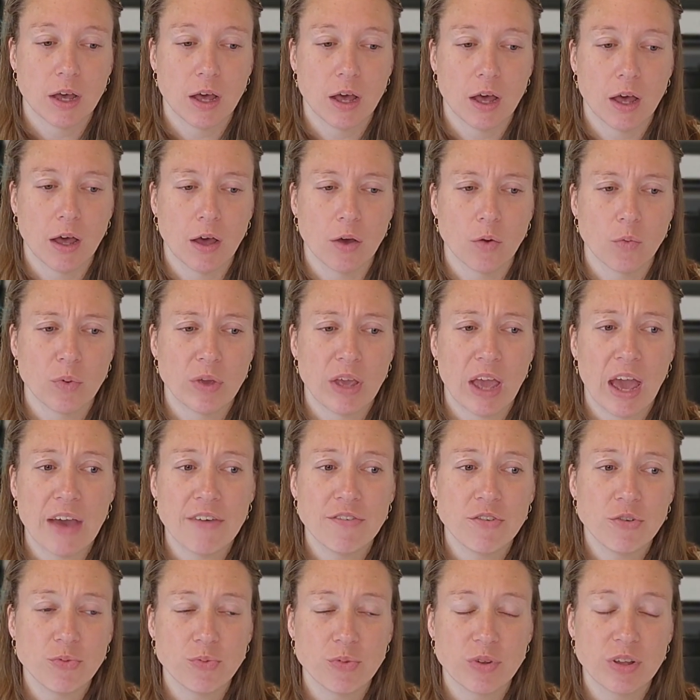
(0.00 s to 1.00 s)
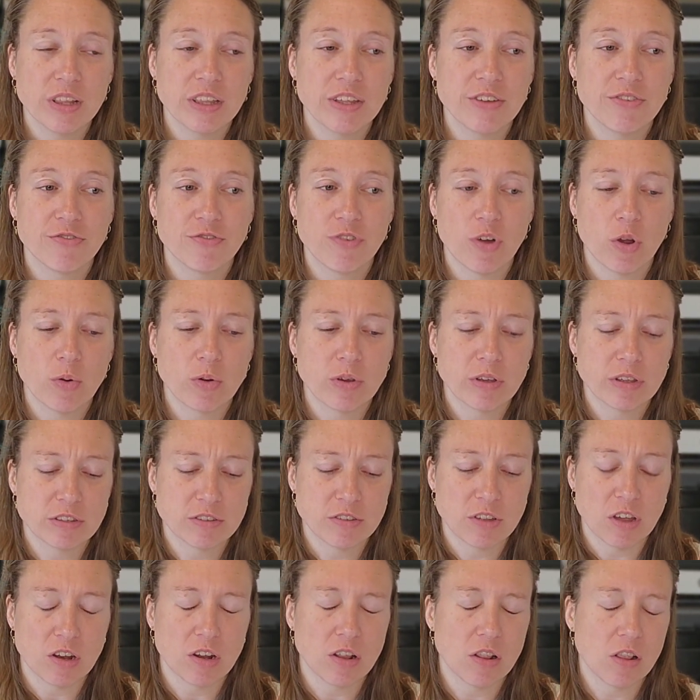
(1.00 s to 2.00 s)
We haven't really
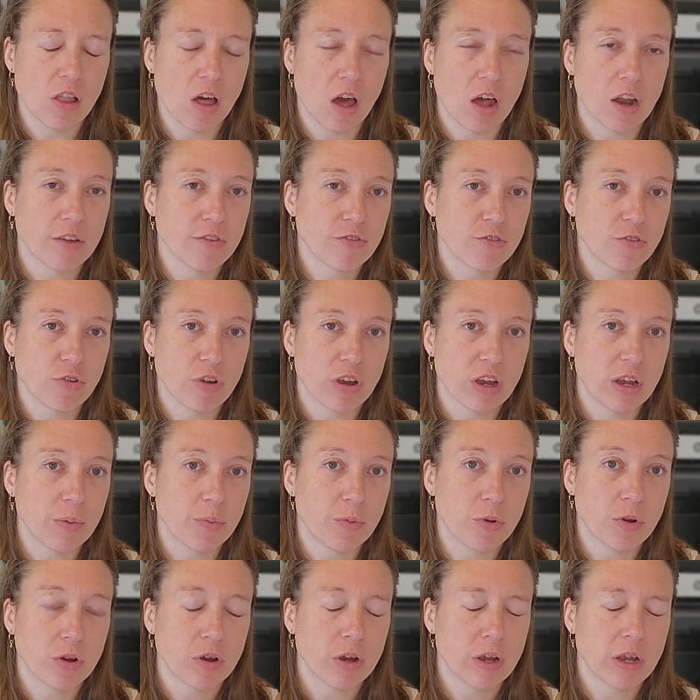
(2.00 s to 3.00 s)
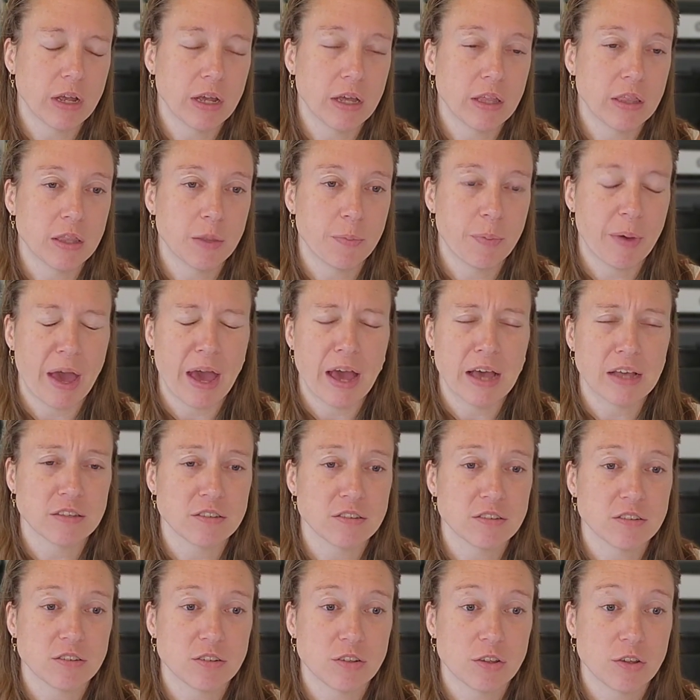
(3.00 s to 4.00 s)
focused on a lot of grammar in the
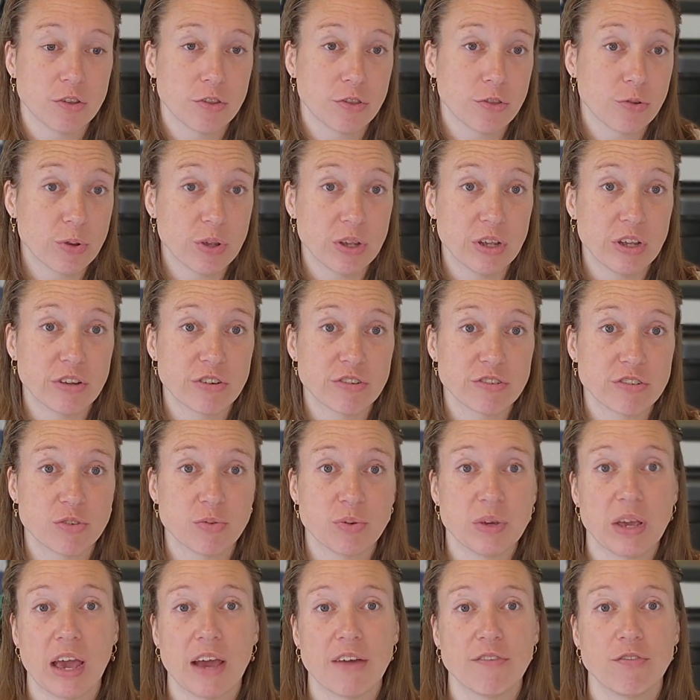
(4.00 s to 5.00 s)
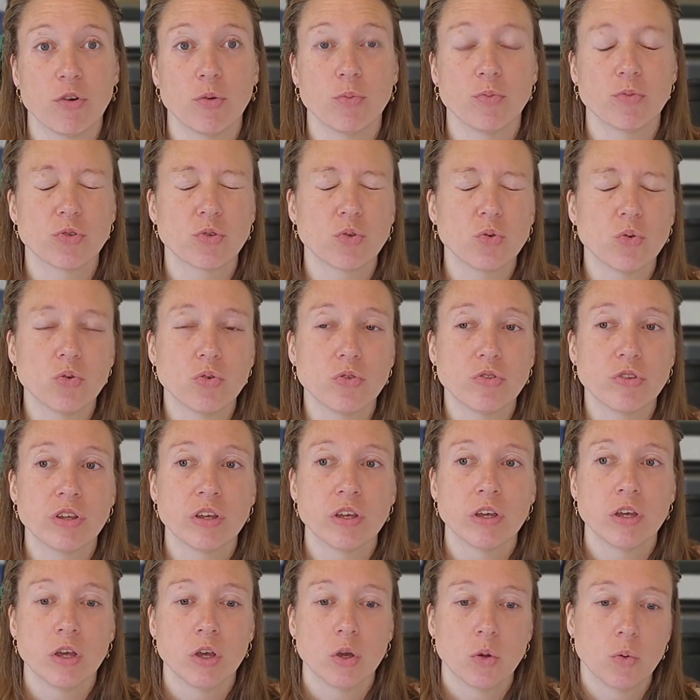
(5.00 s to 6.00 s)
past 3 years that we have homeschooled.